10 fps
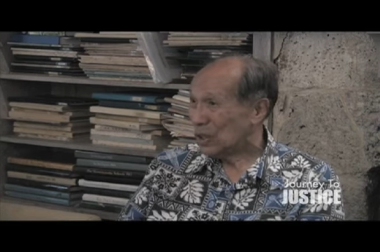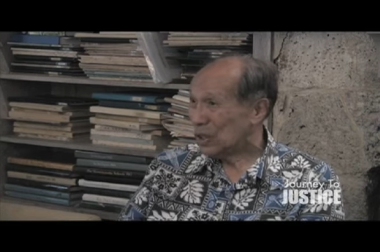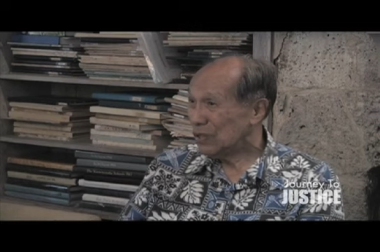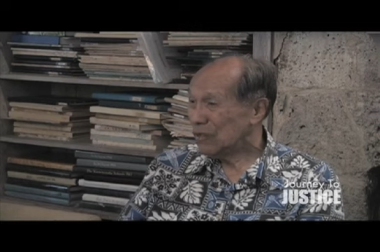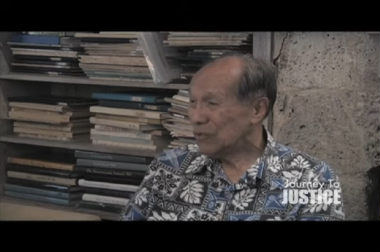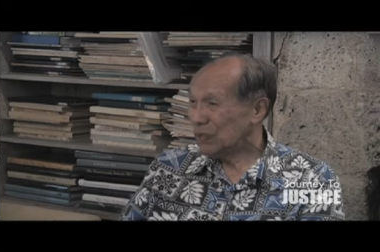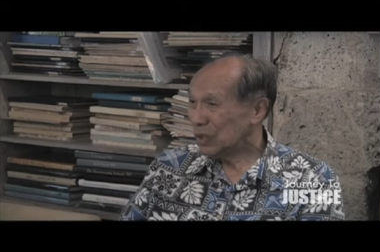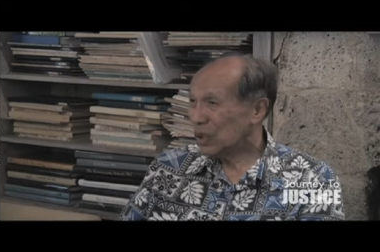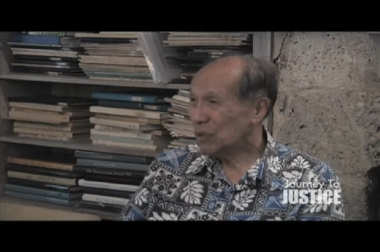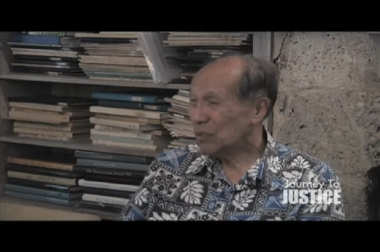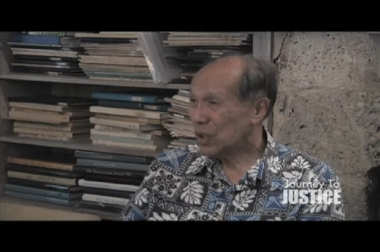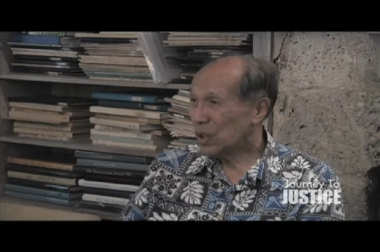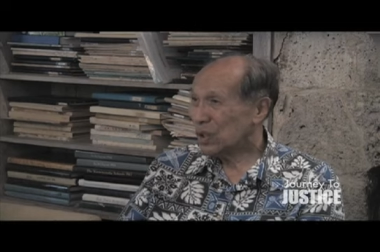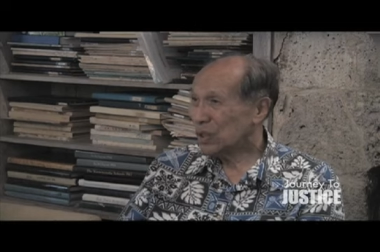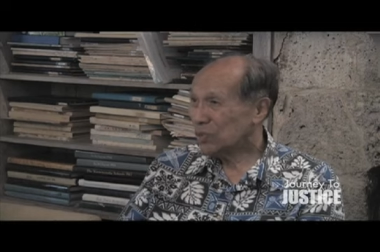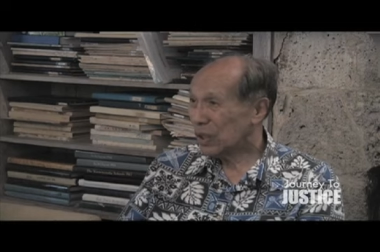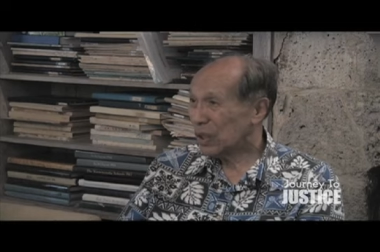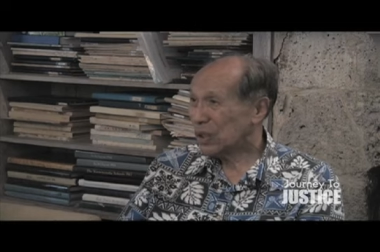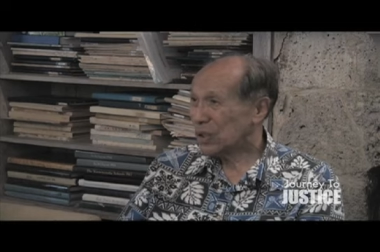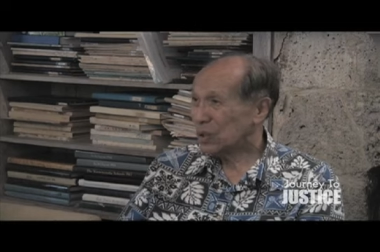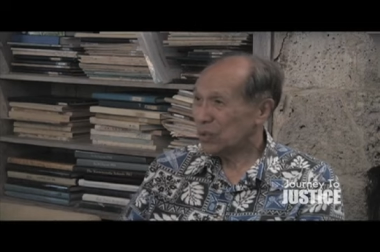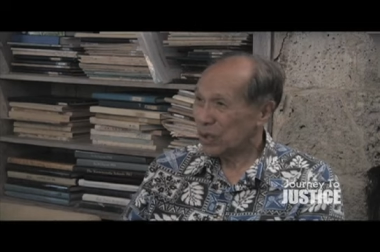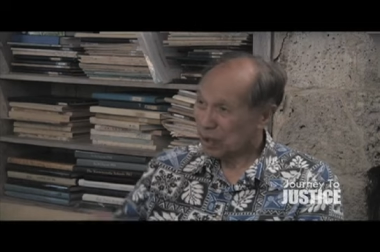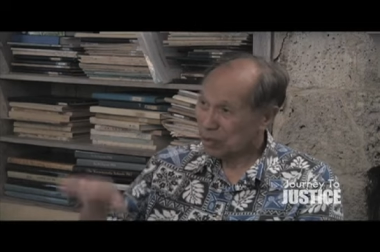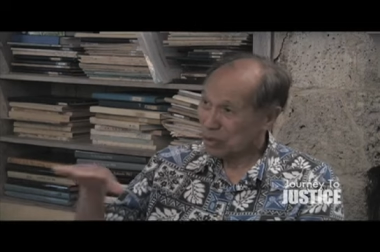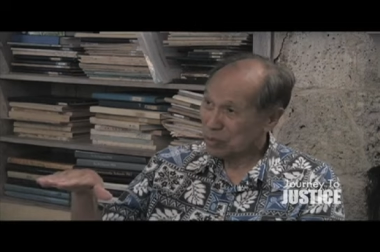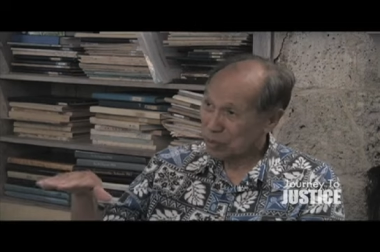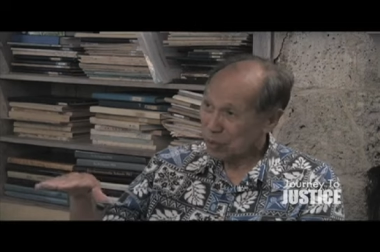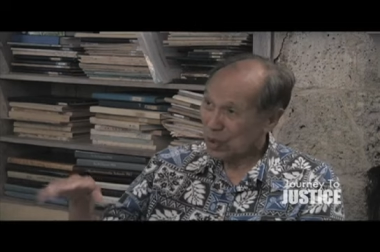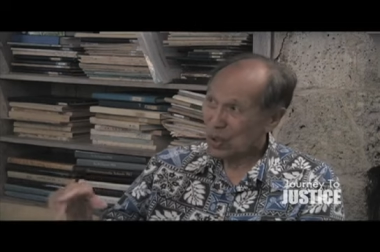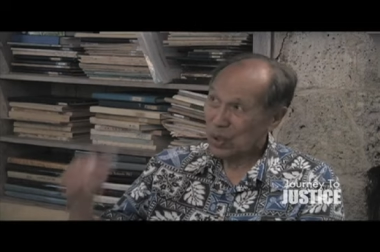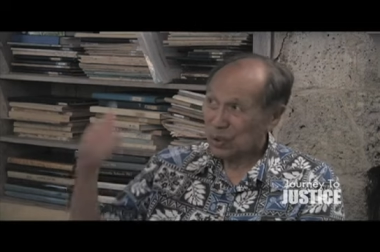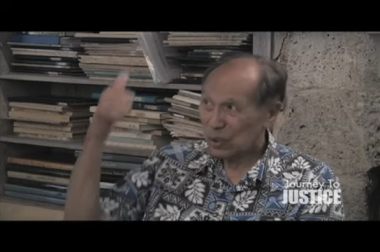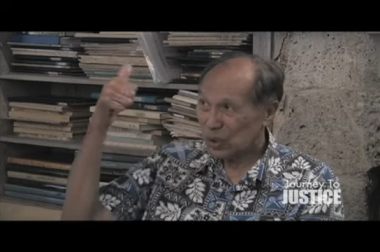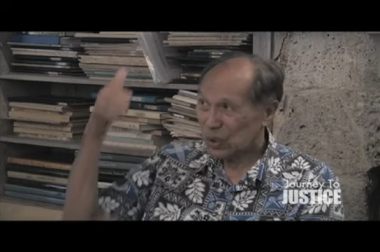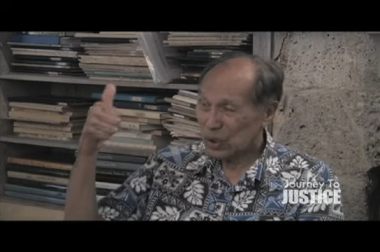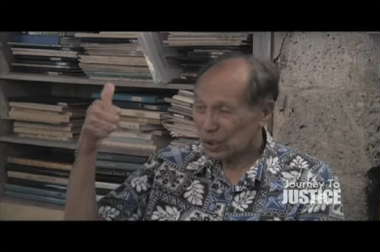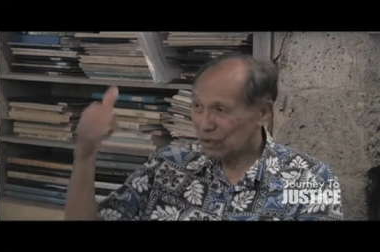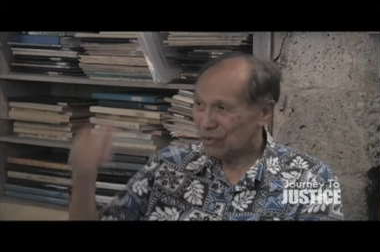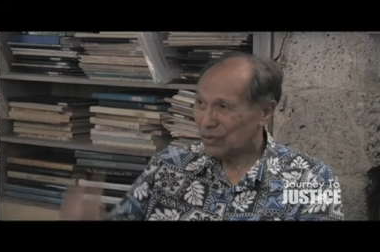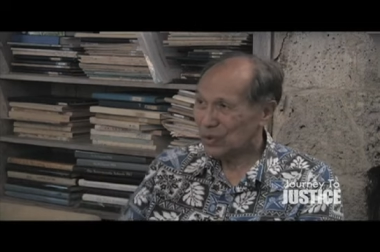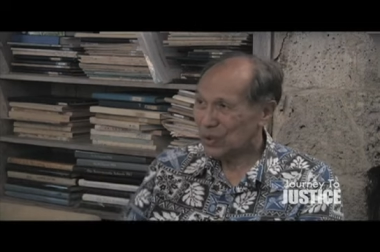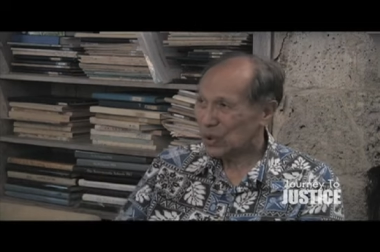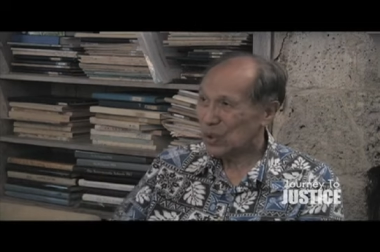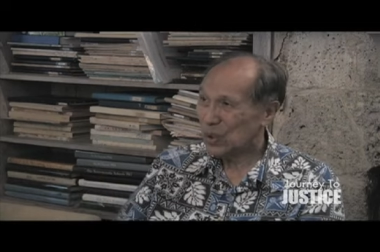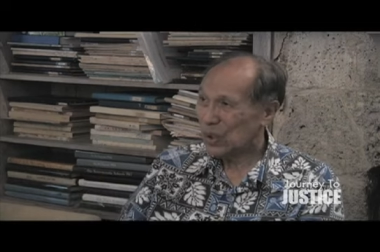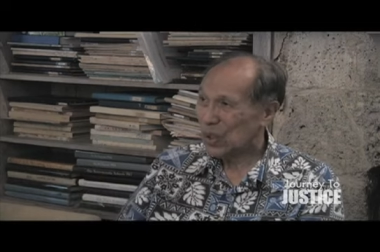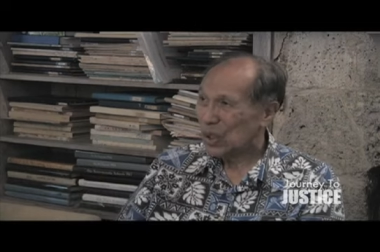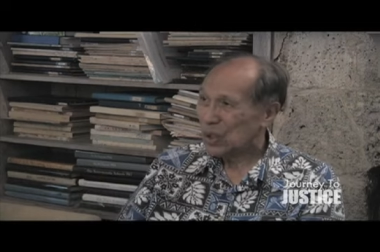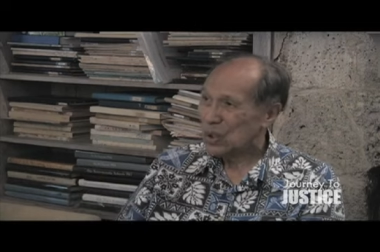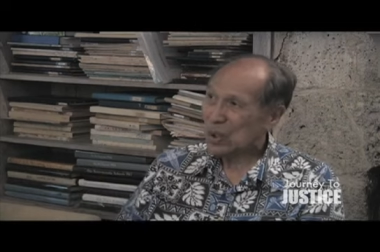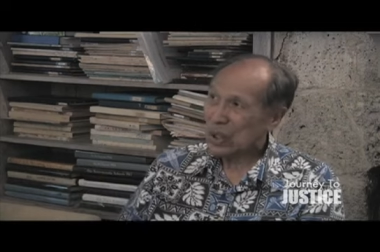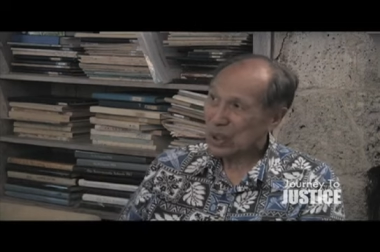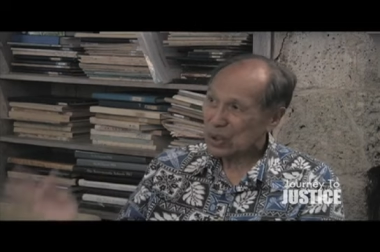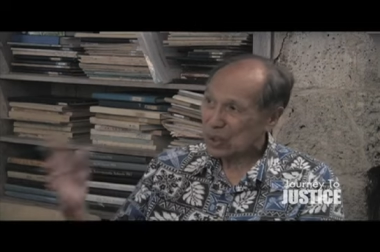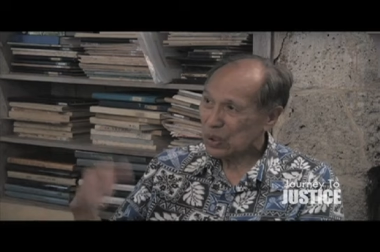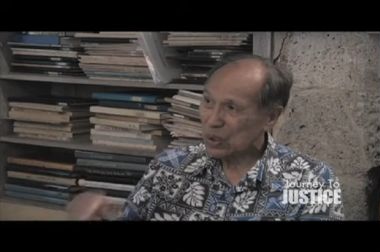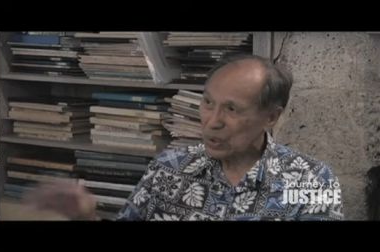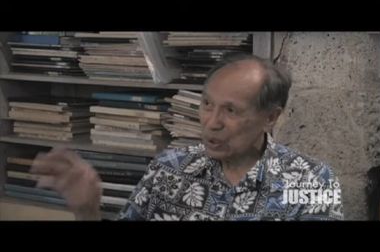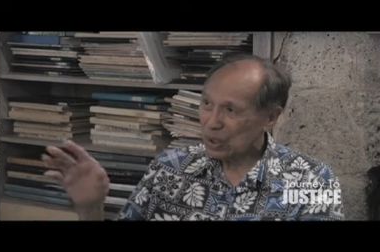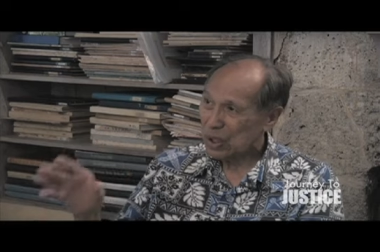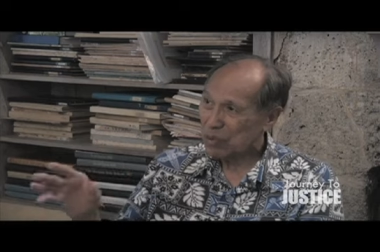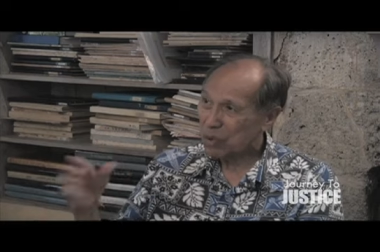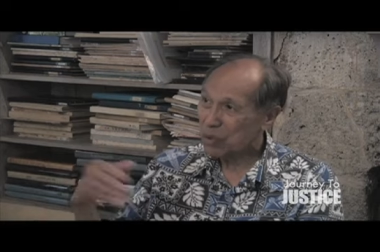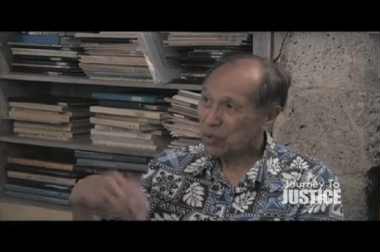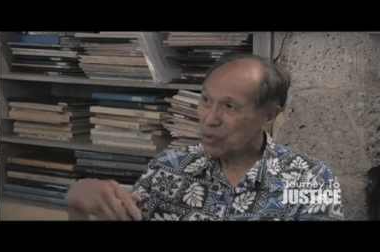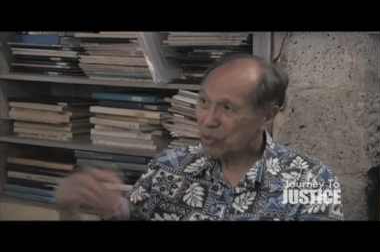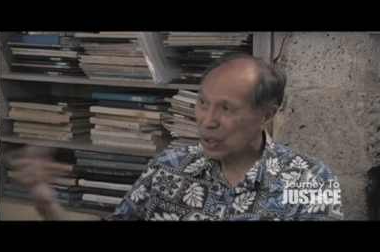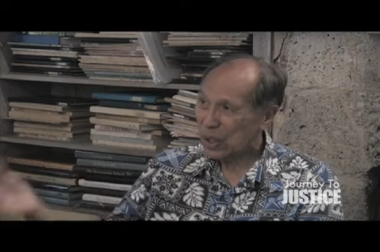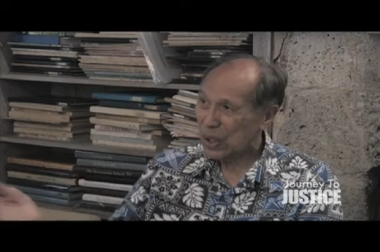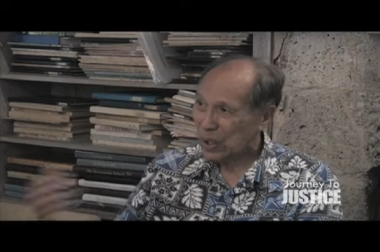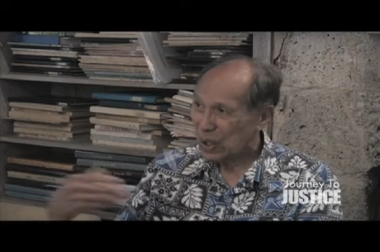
Chief William Wallace Blaisdell, when I was a boy, he was a chief. Uh-huh. Yeah. so I got to know him through my